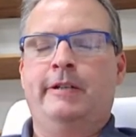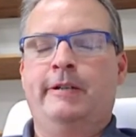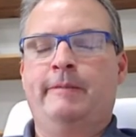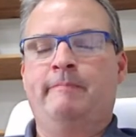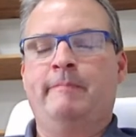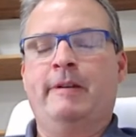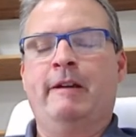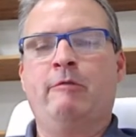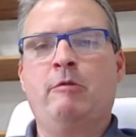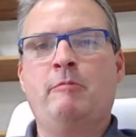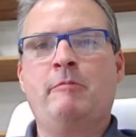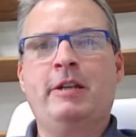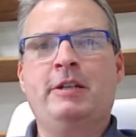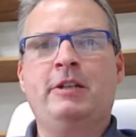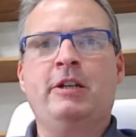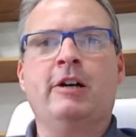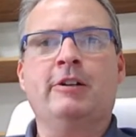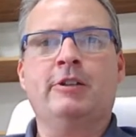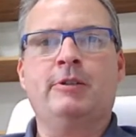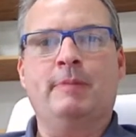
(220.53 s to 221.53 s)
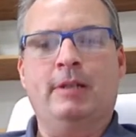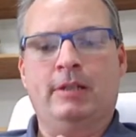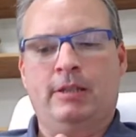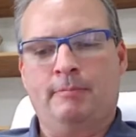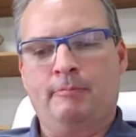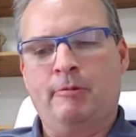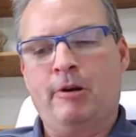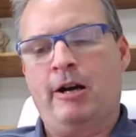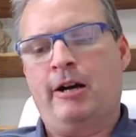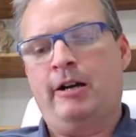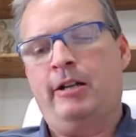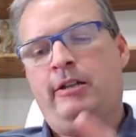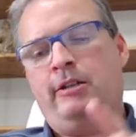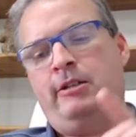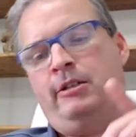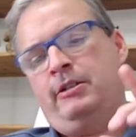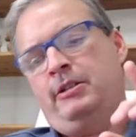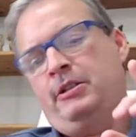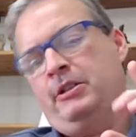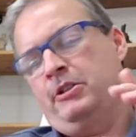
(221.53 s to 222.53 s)
Everybody talks about the
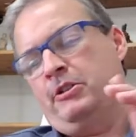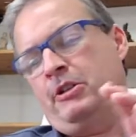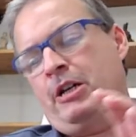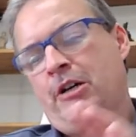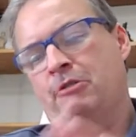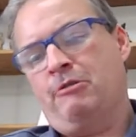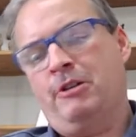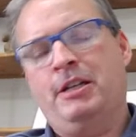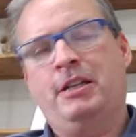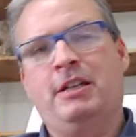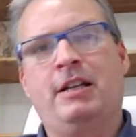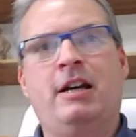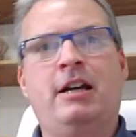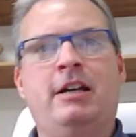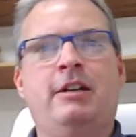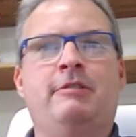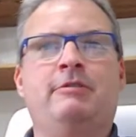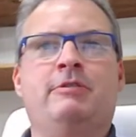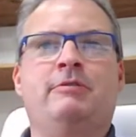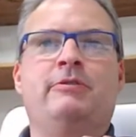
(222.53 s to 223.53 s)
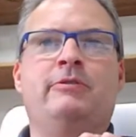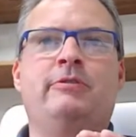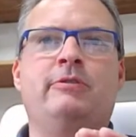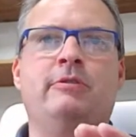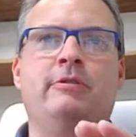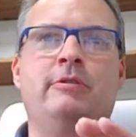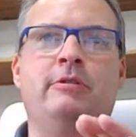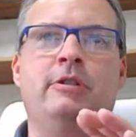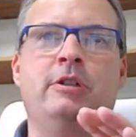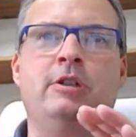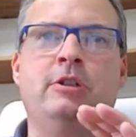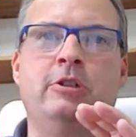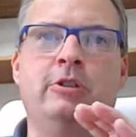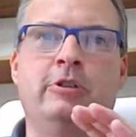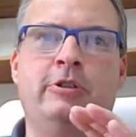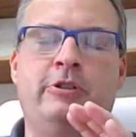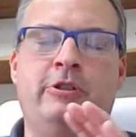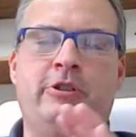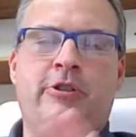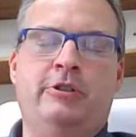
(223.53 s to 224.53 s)
product, how do I get high-end
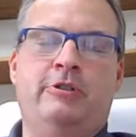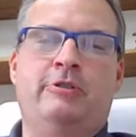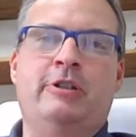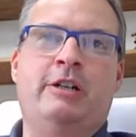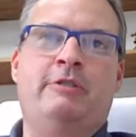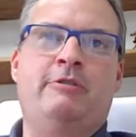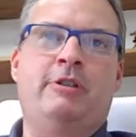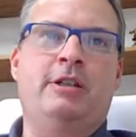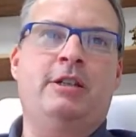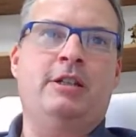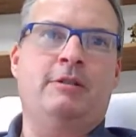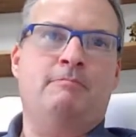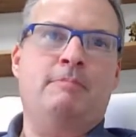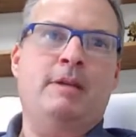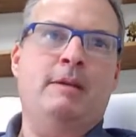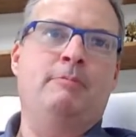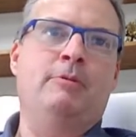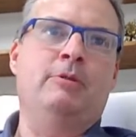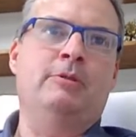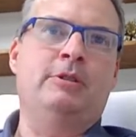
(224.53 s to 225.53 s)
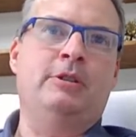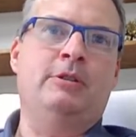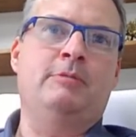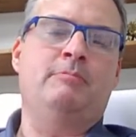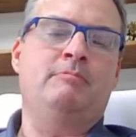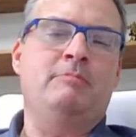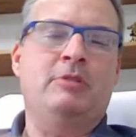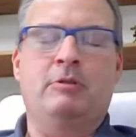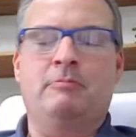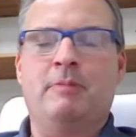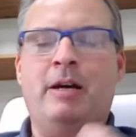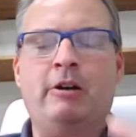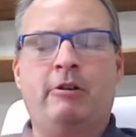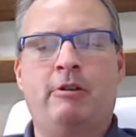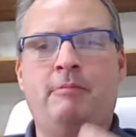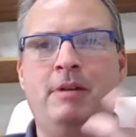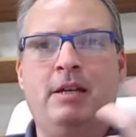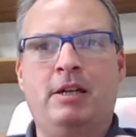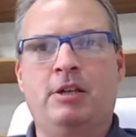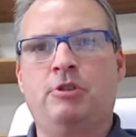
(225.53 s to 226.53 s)
search, how do I get people to,
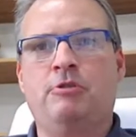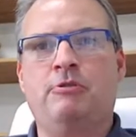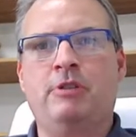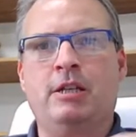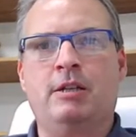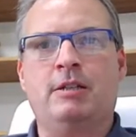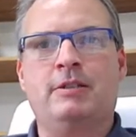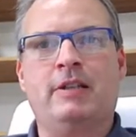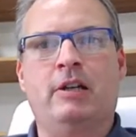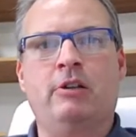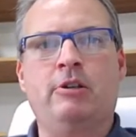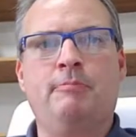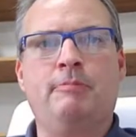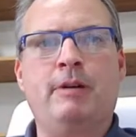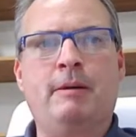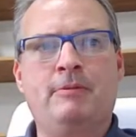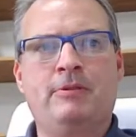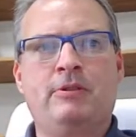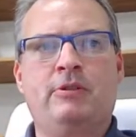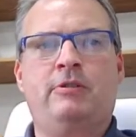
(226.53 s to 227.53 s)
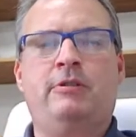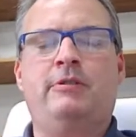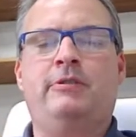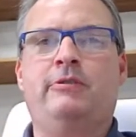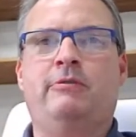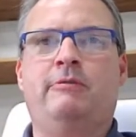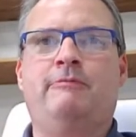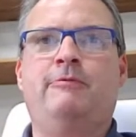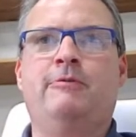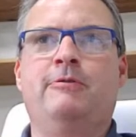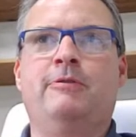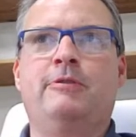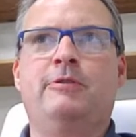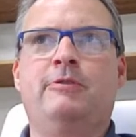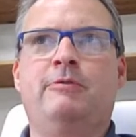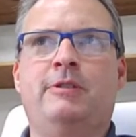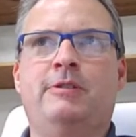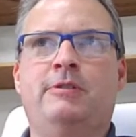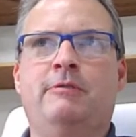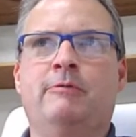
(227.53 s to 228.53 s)
how do I make a unique selling proposition, so on
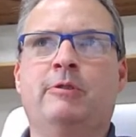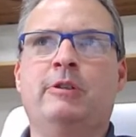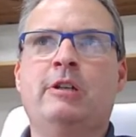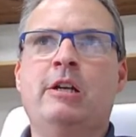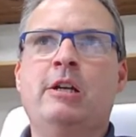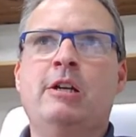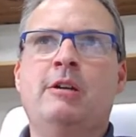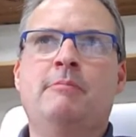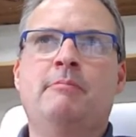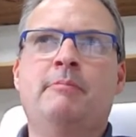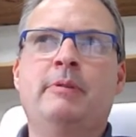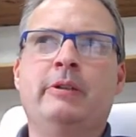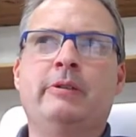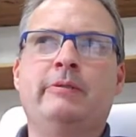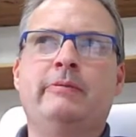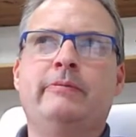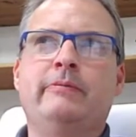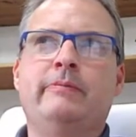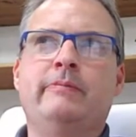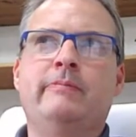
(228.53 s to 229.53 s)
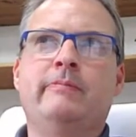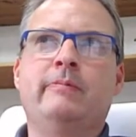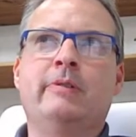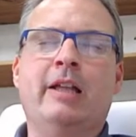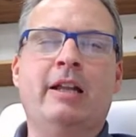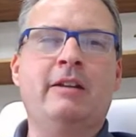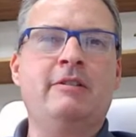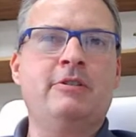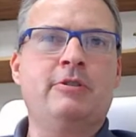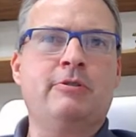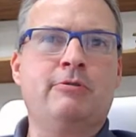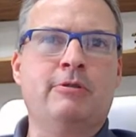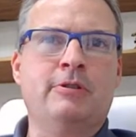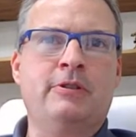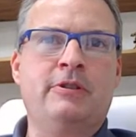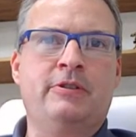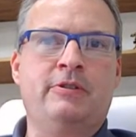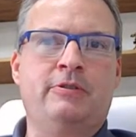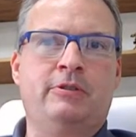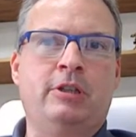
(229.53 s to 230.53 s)
and so forth. But a lot of these
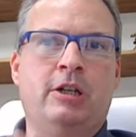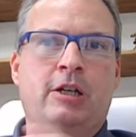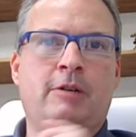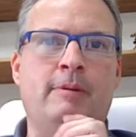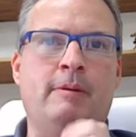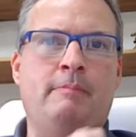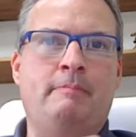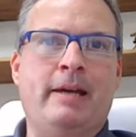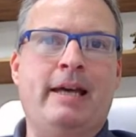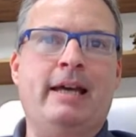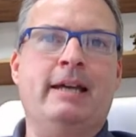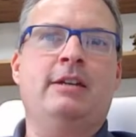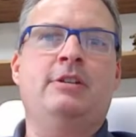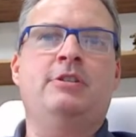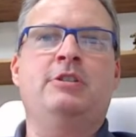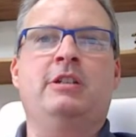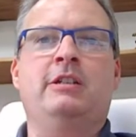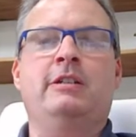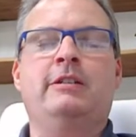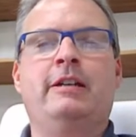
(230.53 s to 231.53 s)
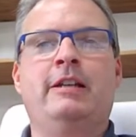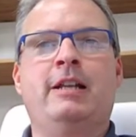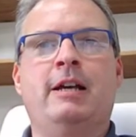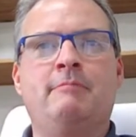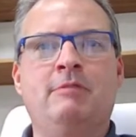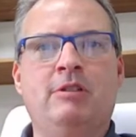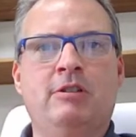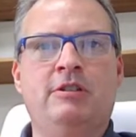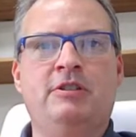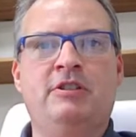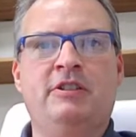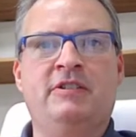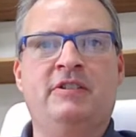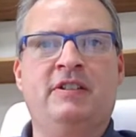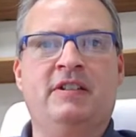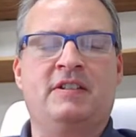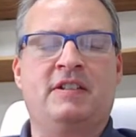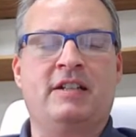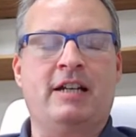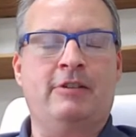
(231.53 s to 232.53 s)
courses don't talk about packaging, and I'm a
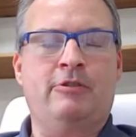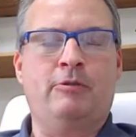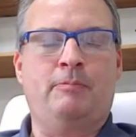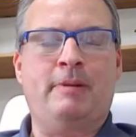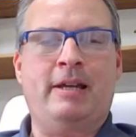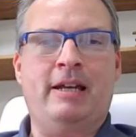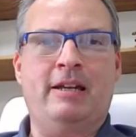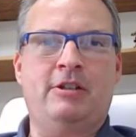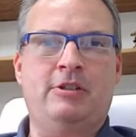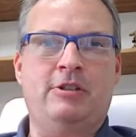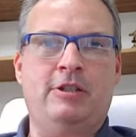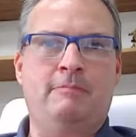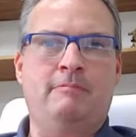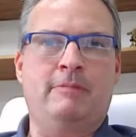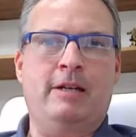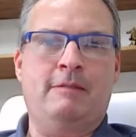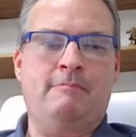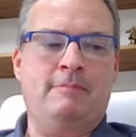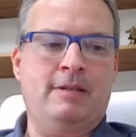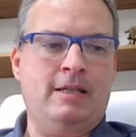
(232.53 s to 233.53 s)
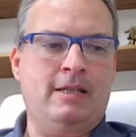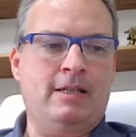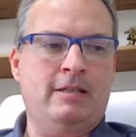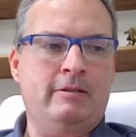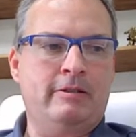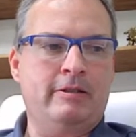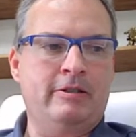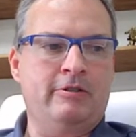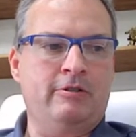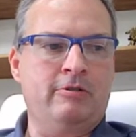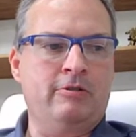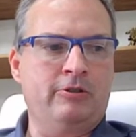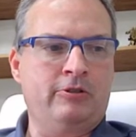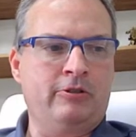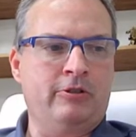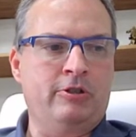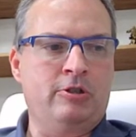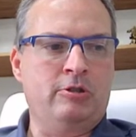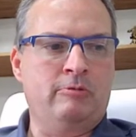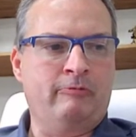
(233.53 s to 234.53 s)
logistics guy, so packaging might be,
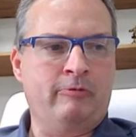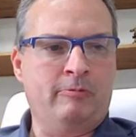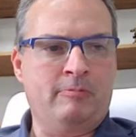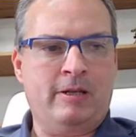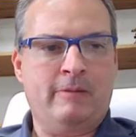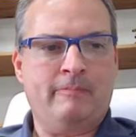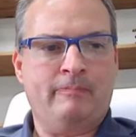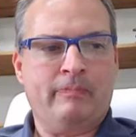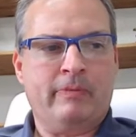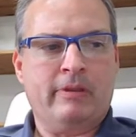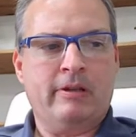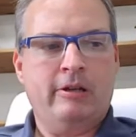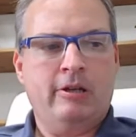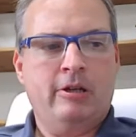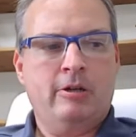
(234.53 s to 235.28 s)
closer to home for me.